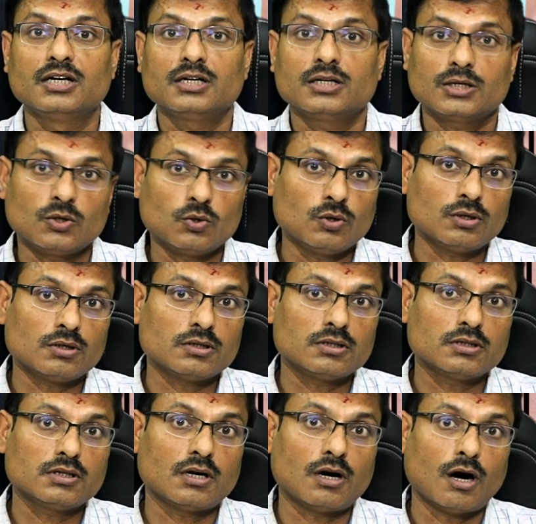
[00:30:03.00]

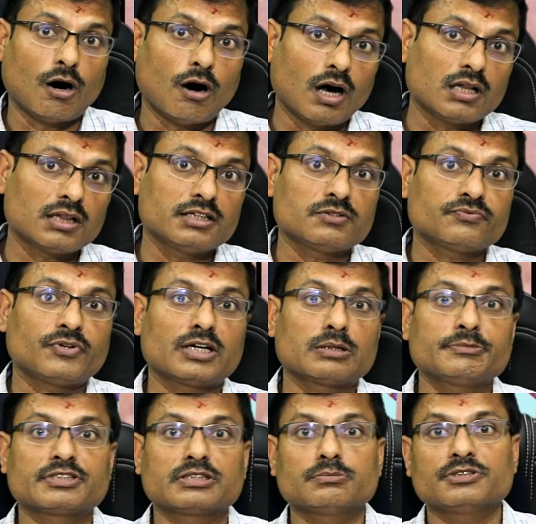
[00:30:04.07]
Know all the
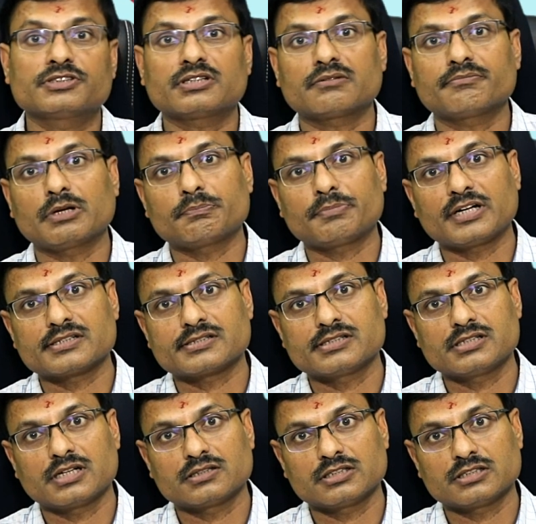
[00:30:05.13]
information with cerebral palsy
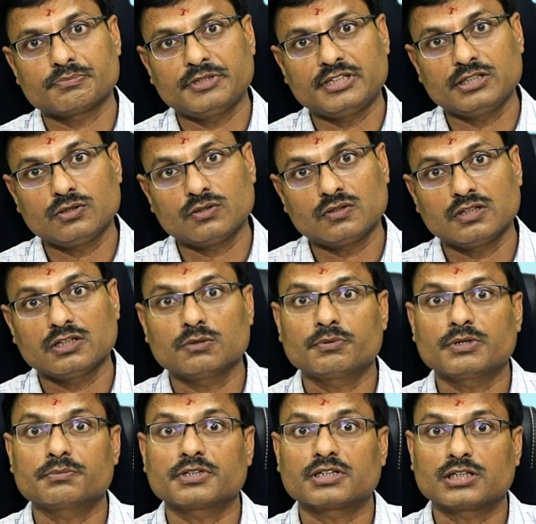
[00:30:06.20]
on this video. If you
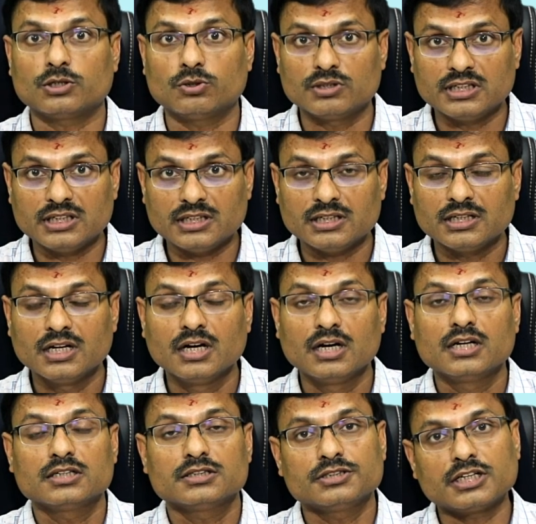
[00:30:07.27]
have a query,
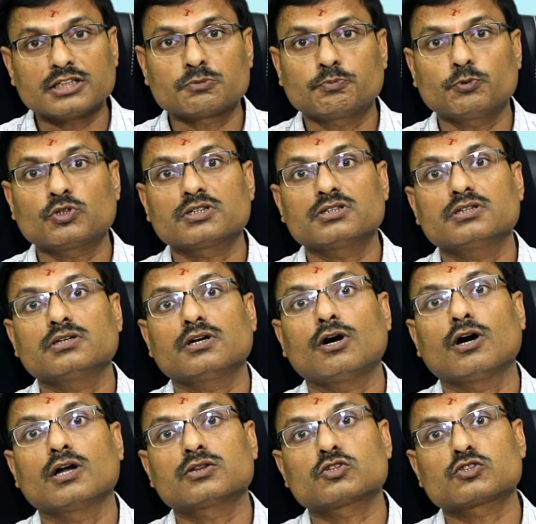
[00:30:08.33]
just put
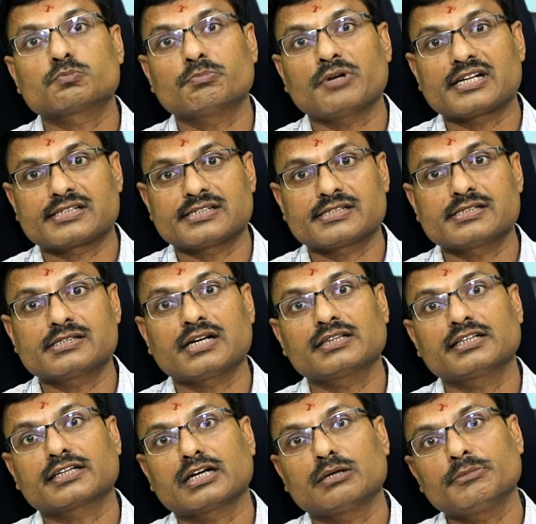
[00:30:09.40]
all those messages on
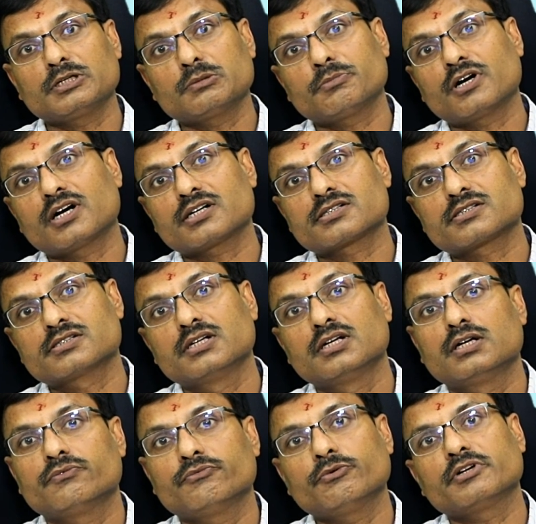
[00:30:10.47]
the comment box.
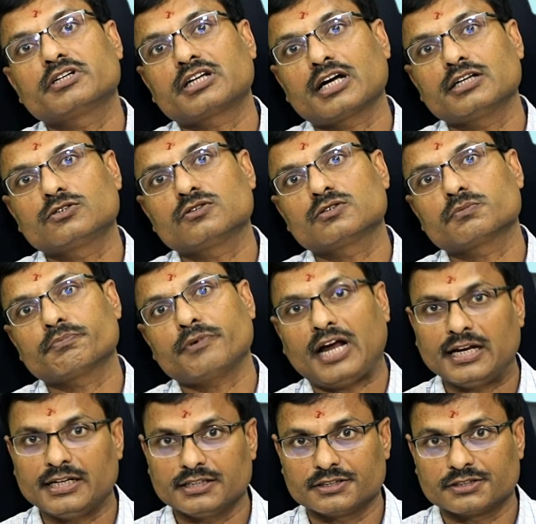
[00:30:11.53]
We will try to reply
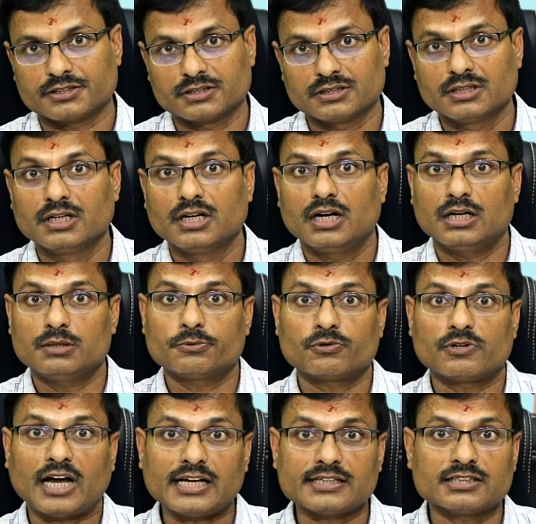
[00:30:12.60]
it. And if you
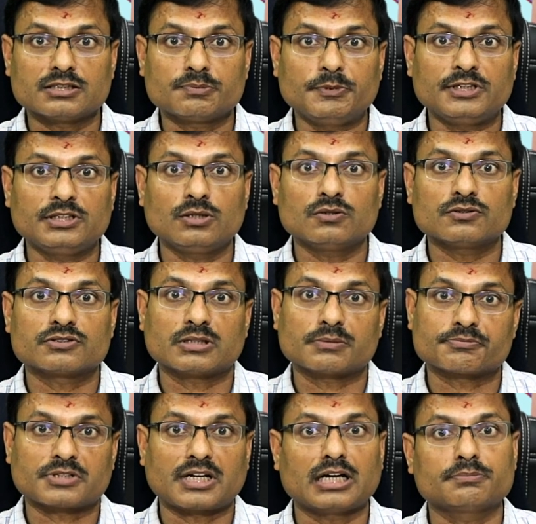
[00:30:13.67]
like this video,
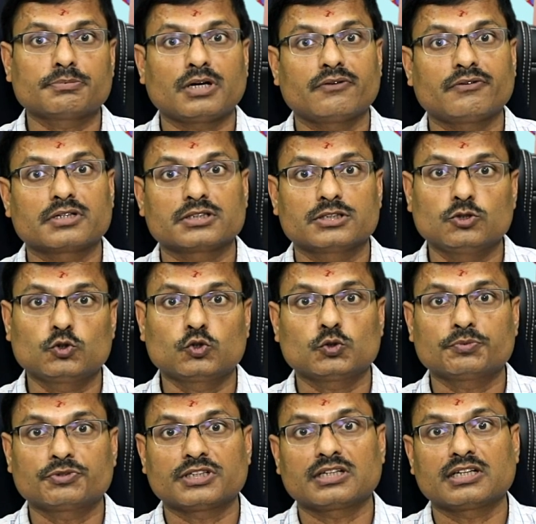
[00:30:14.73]
subscribe our YouTube
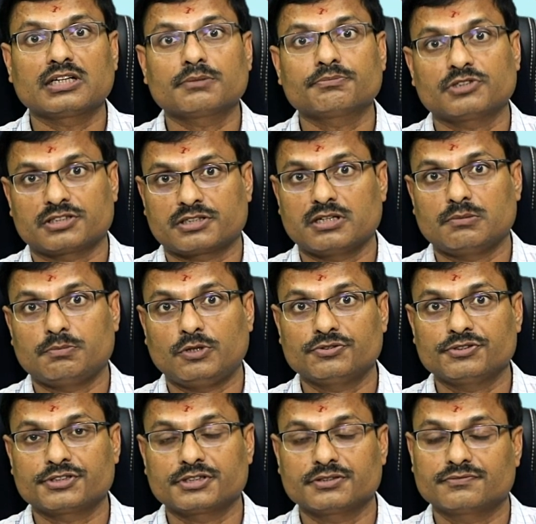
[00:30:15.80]
channel of Trishla
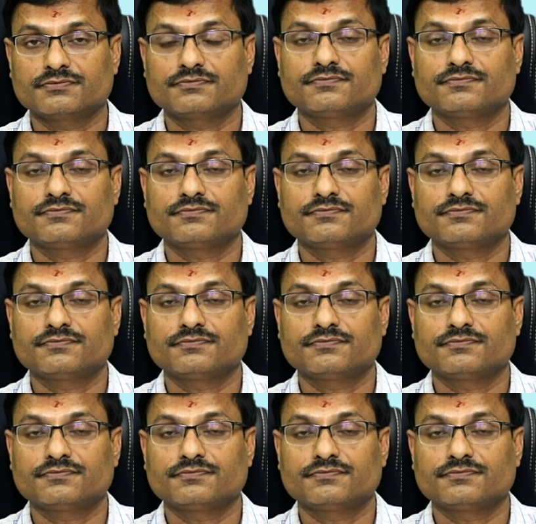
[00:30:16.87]
Foundation.